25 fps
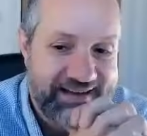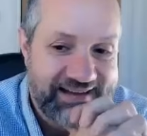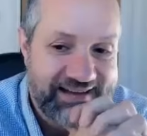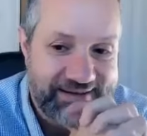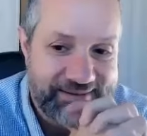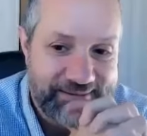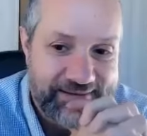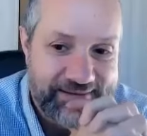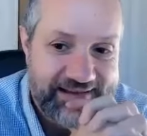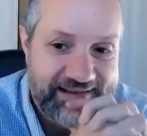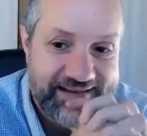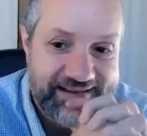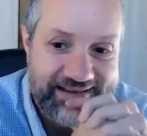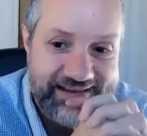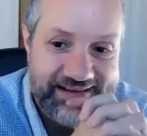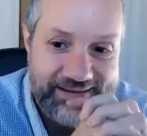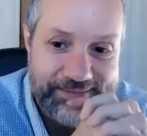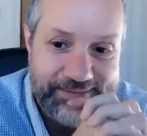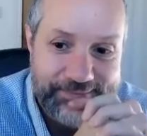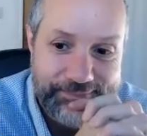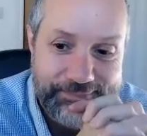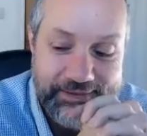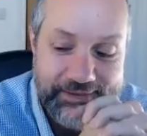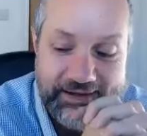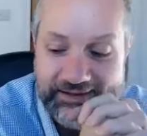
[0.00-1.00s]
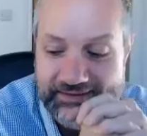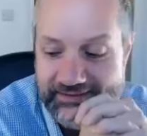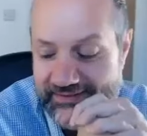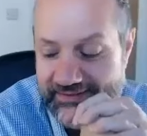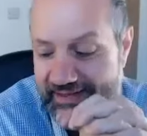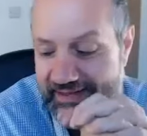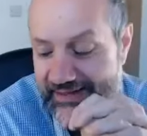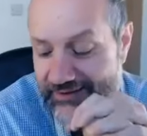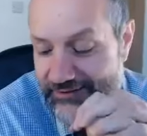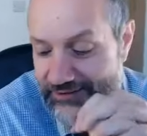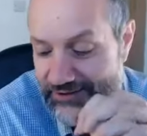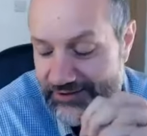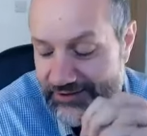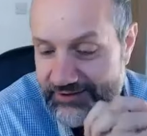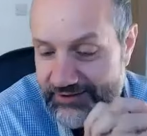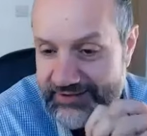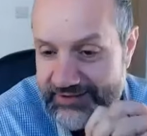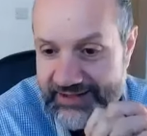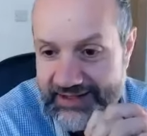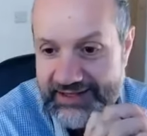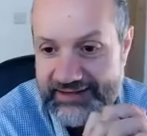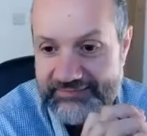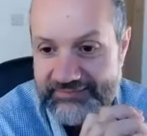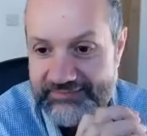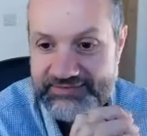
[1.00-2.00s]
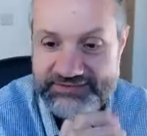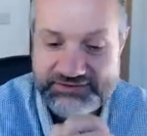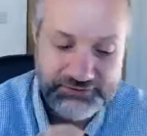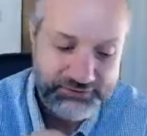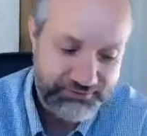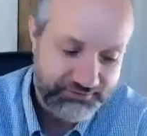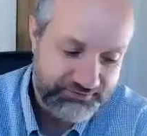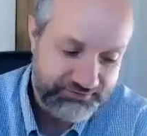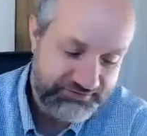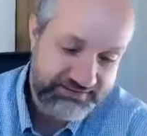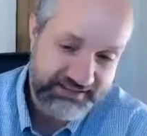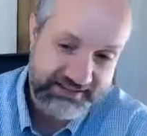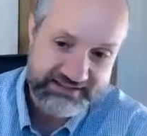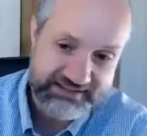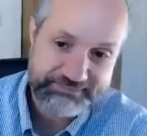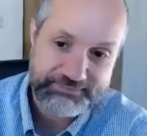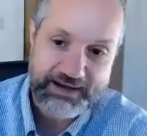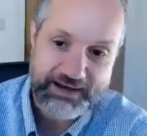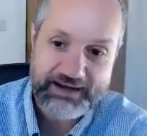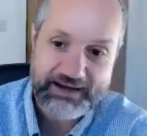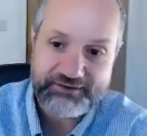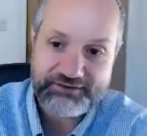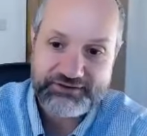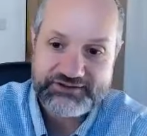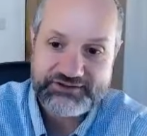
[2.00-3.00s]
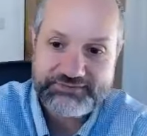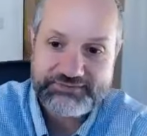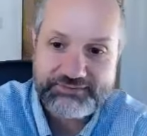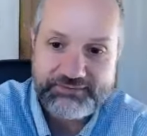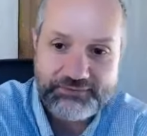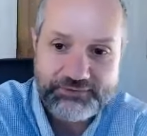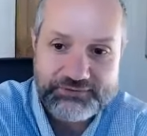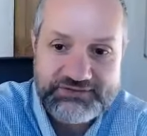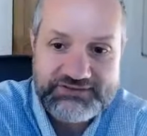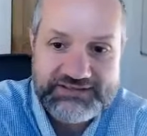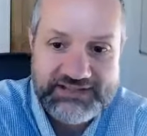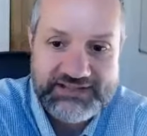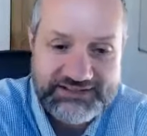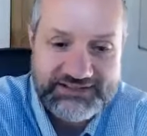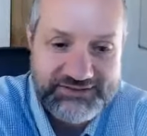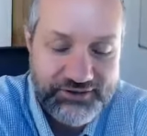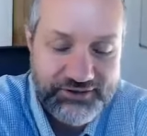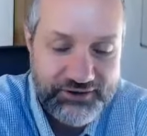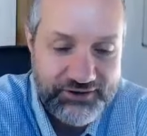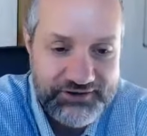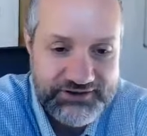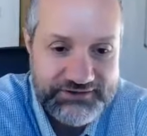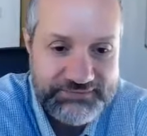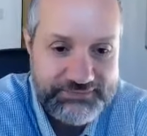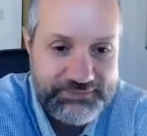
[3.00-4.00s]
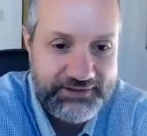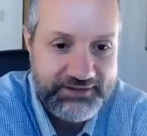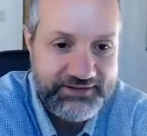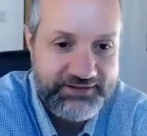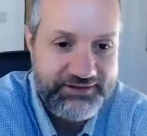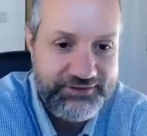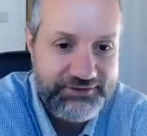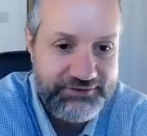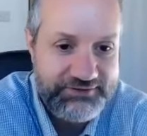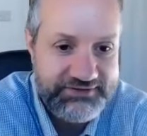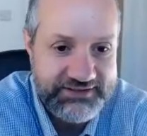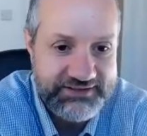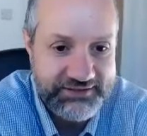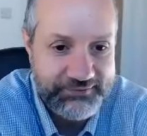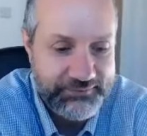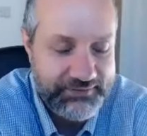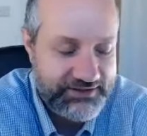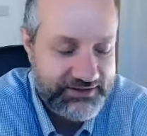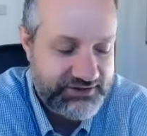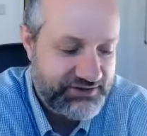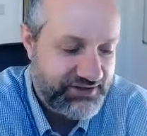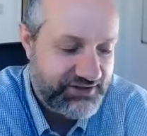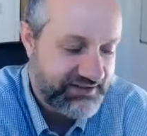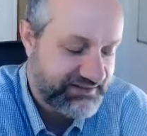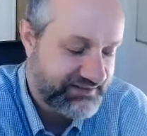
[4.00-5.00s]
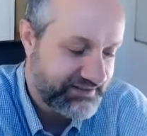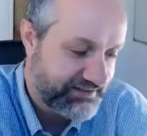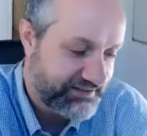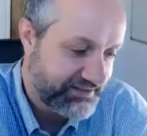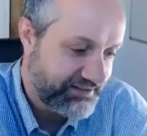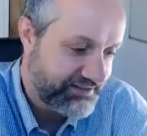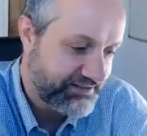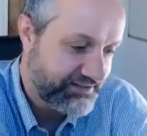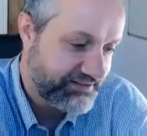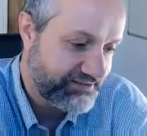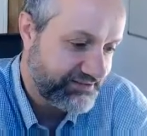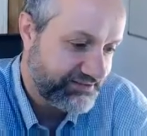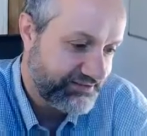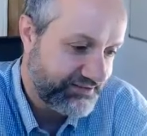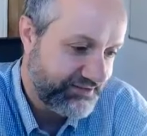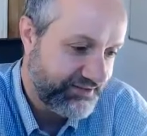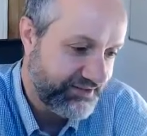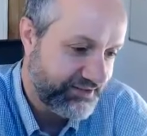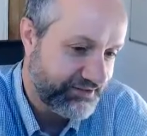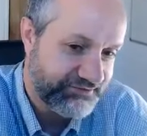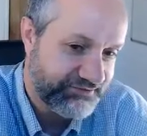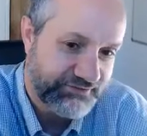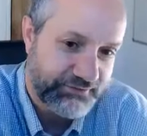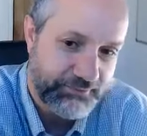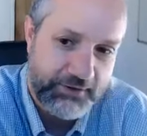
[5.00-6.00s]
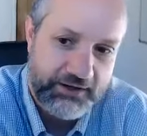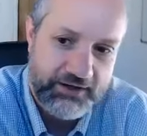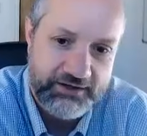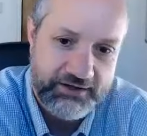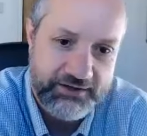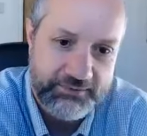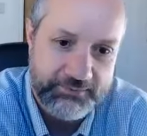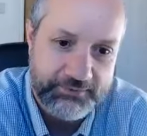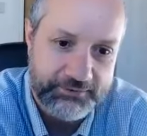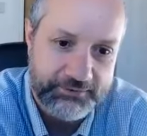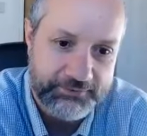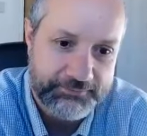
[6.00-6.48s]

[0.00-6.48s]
yeah, but now you can get it for sort of £6 or $6 per user, which is remarkable.